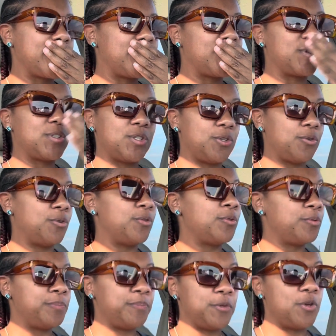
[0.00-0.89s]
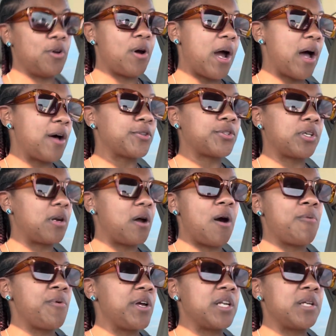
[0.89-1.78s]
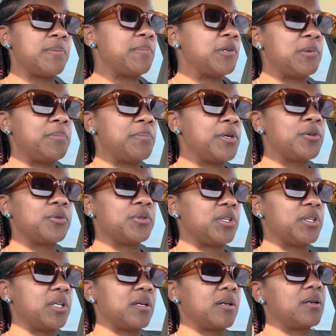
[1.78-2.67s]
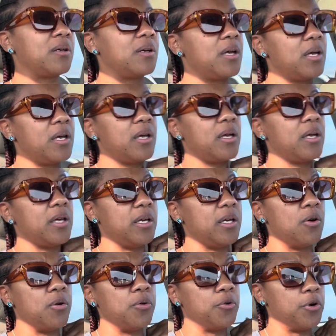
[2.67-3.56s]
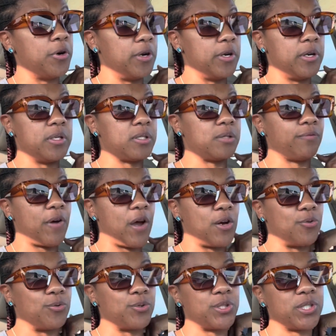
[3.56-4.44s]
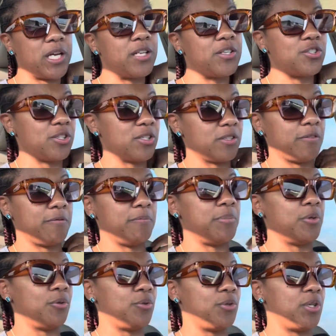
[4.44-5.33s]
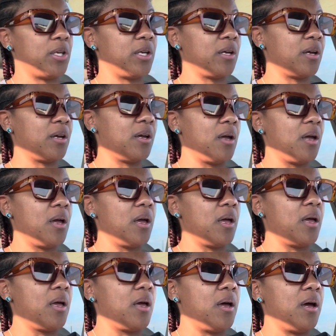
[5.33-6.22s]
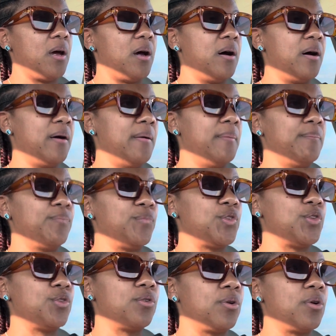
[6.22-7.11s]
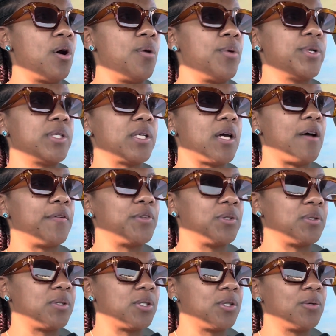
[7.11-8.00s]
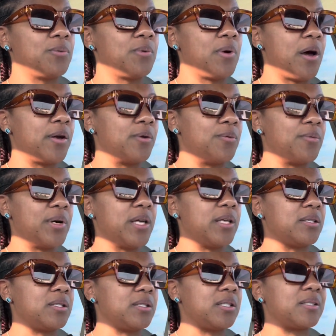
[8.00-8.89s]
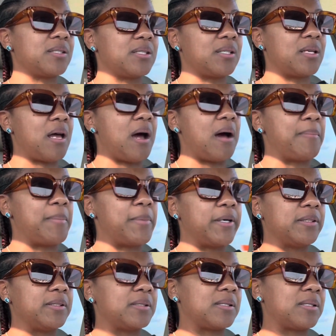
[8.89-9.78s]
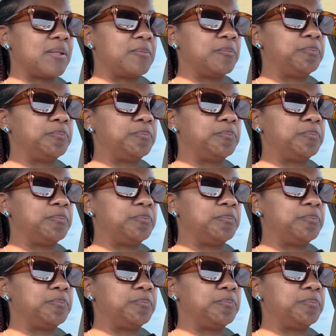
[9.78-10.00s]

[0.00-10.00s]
So your house could already be building or in its final stages of building. You don't always have to sit around and wait 6 to 9 months.